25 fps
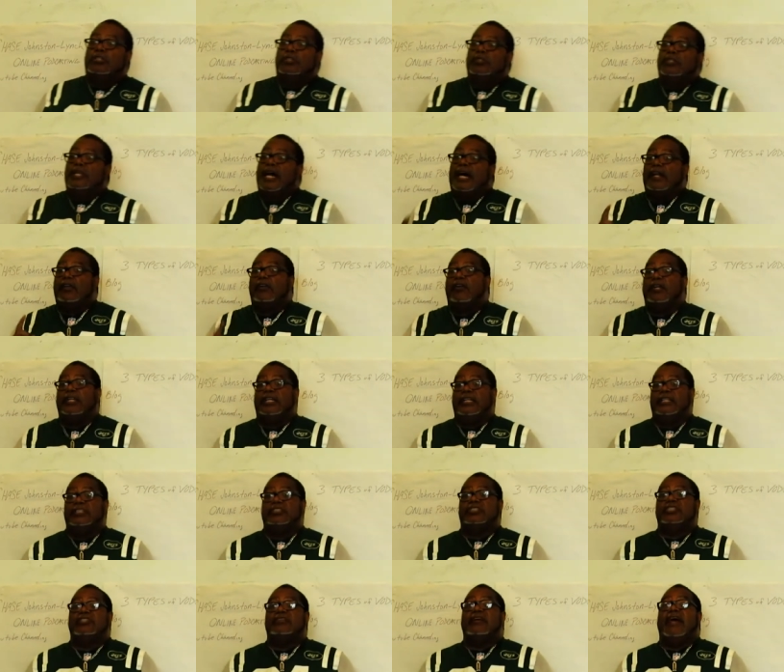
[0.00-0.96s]
not
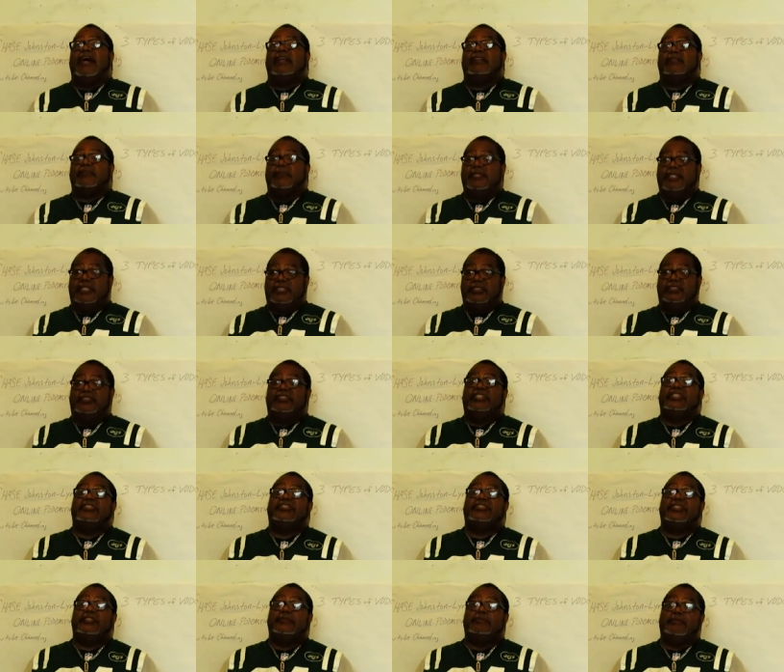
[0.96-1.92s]
only do you have to be
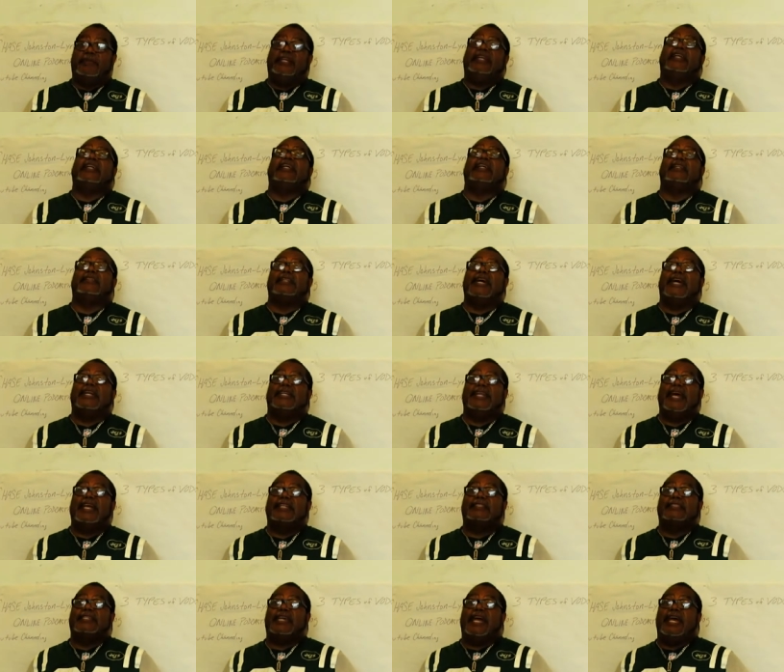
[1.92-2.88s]
consistent, meaning that
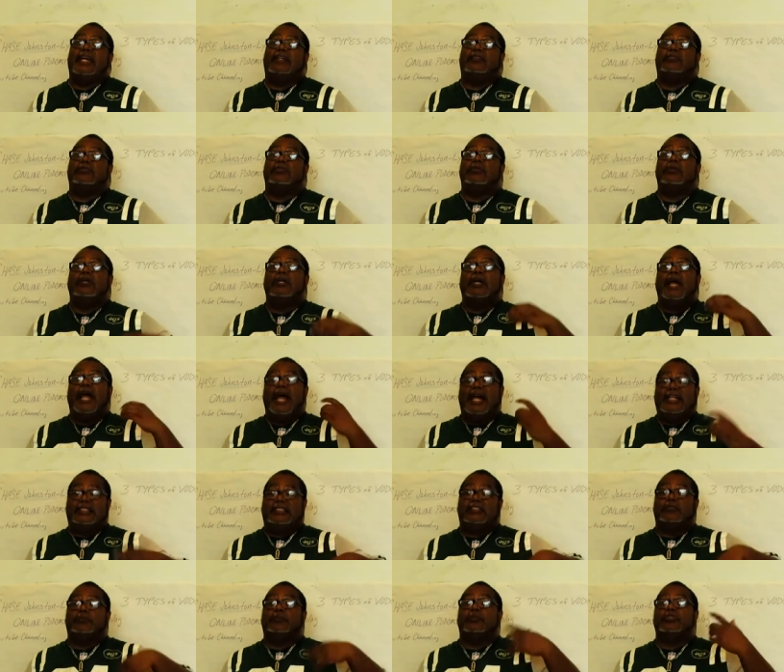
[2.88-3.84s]
that channel
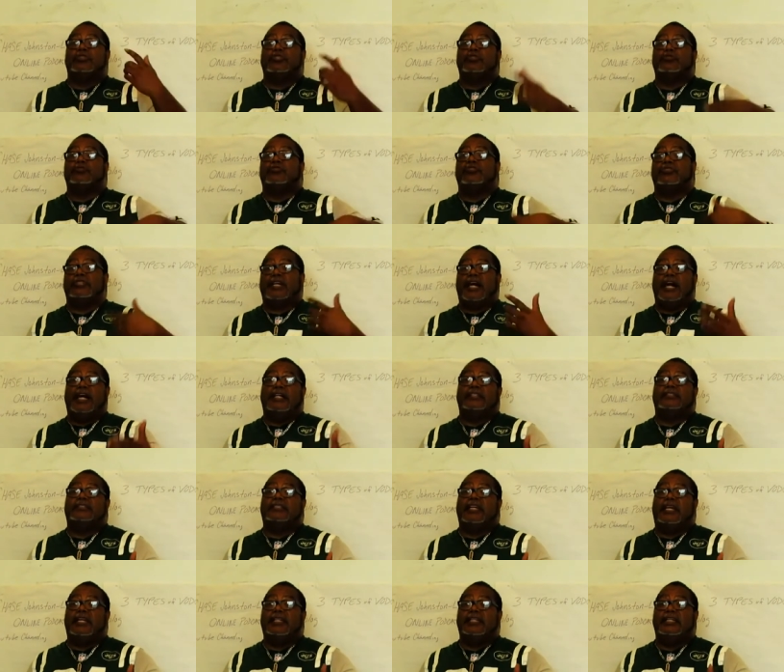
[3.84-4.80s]
has to produce
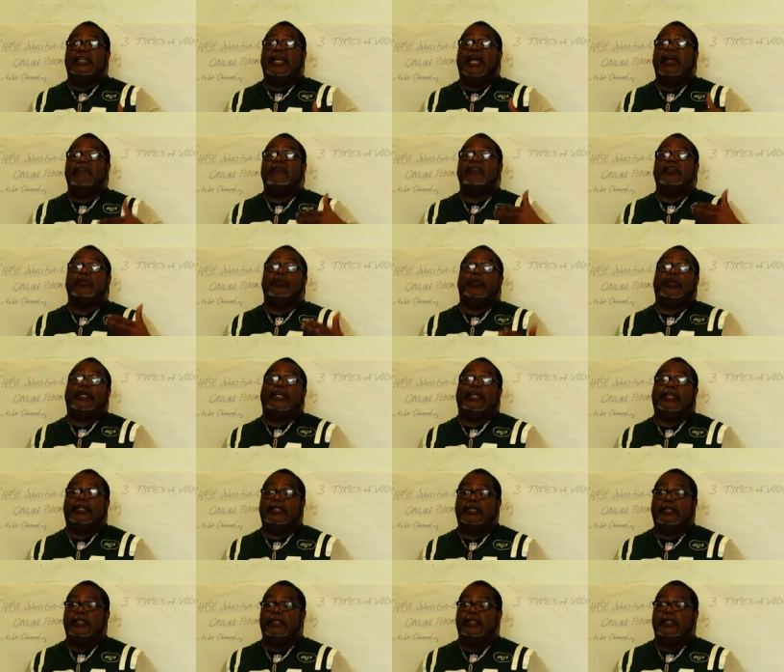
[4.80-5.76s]
content every
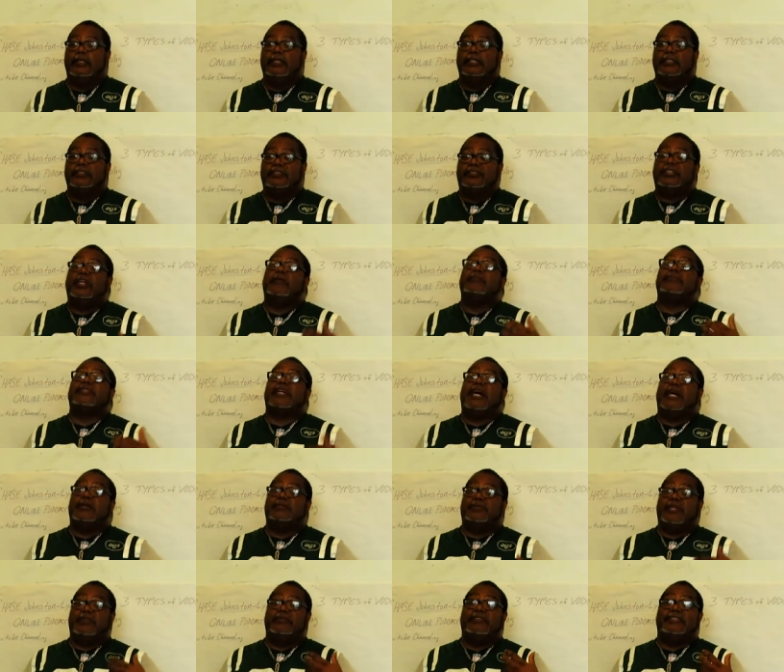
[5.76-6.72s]
week,
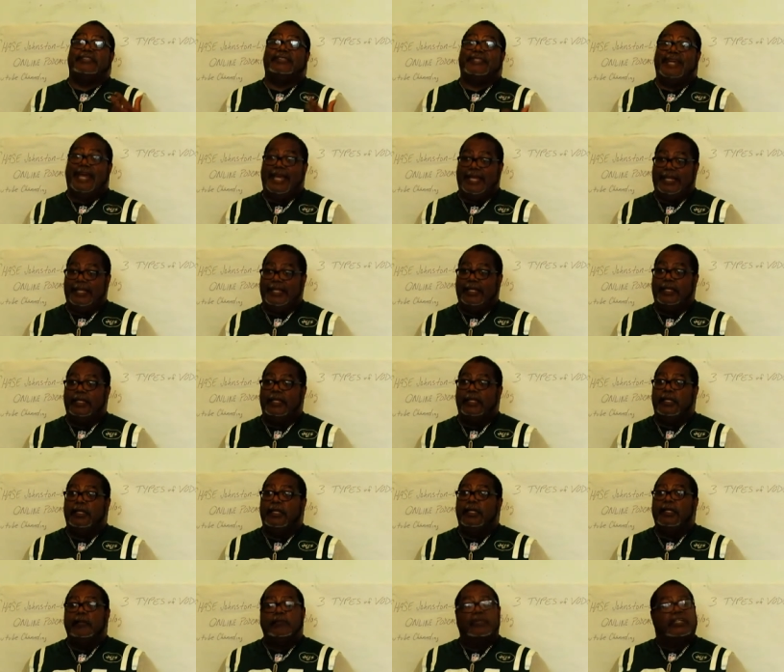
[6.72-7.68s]
sometimes every day,
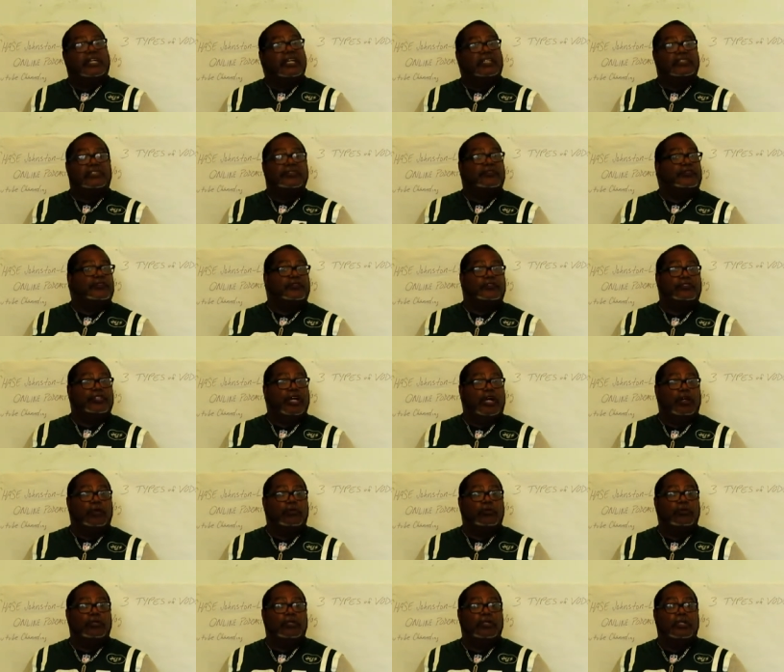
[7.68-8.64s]
because if you
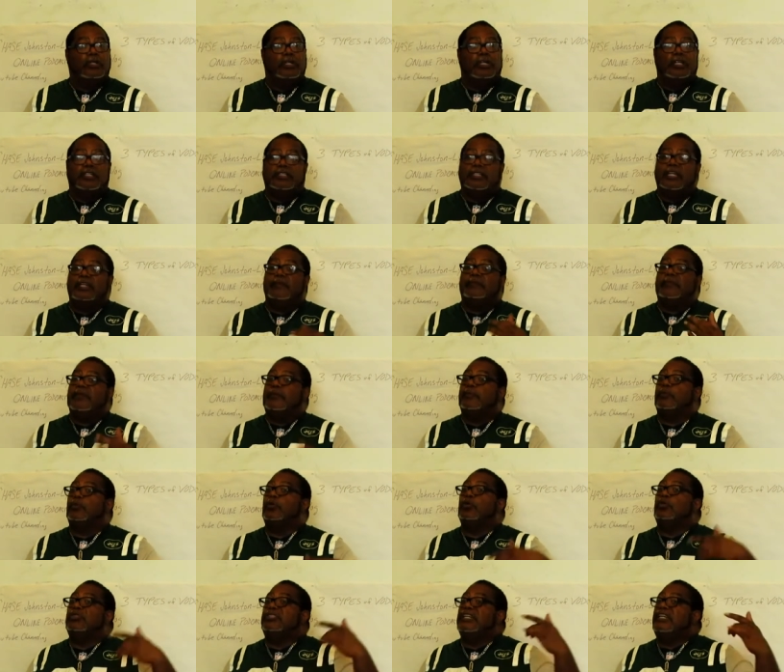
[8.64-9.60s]
don't, then the
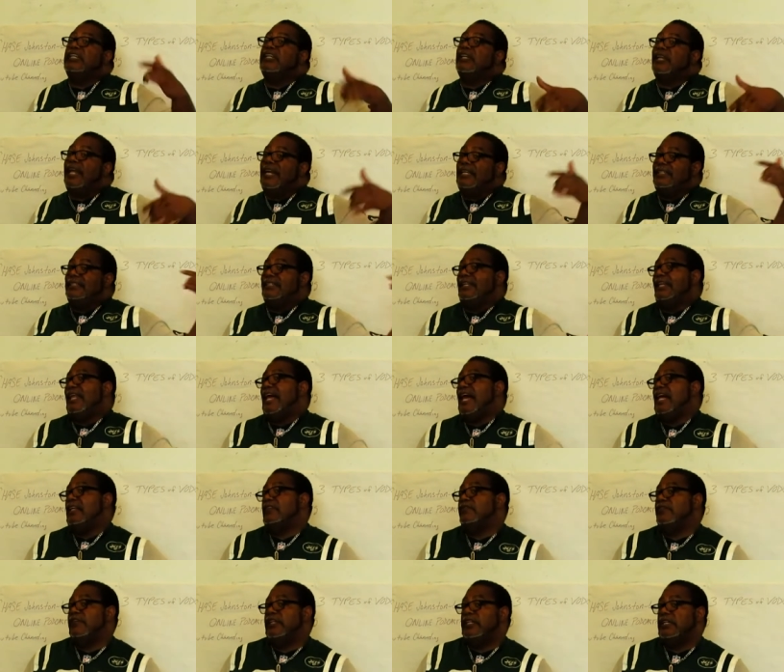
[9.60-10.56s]
people who didn't like the
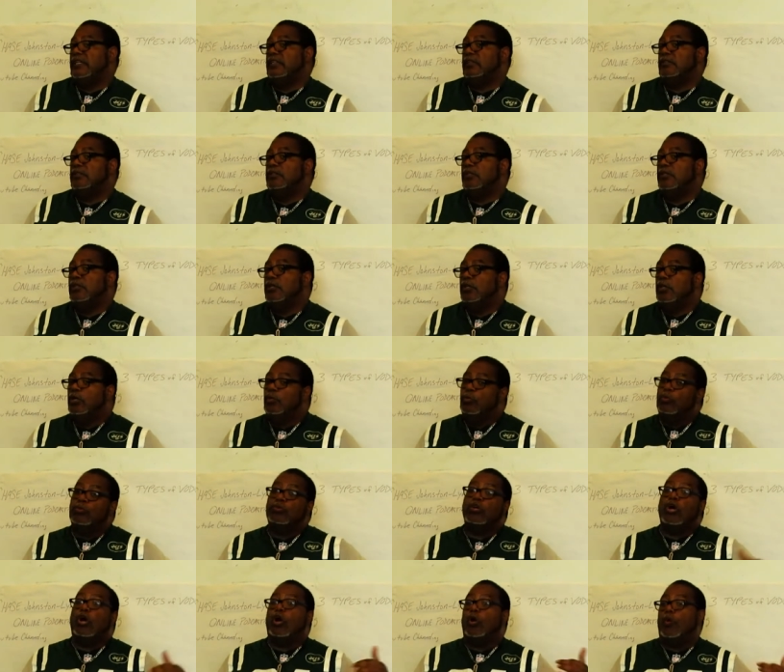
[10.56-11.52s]
last video
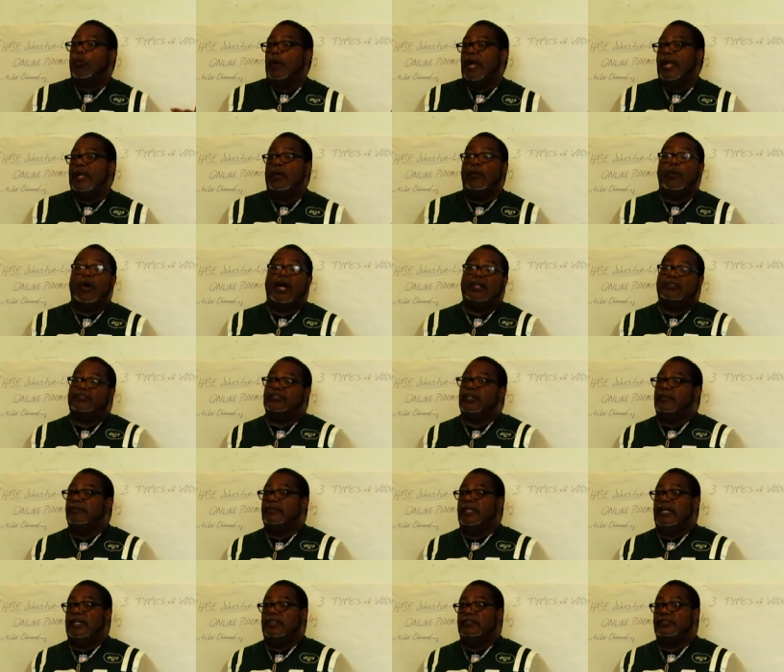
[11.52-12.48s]
will go away and watch
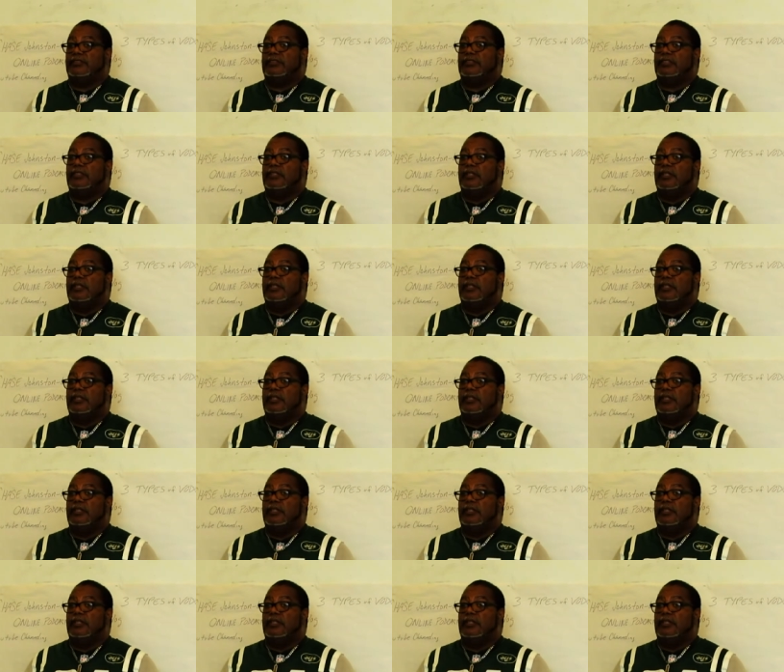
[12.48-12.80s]
something else,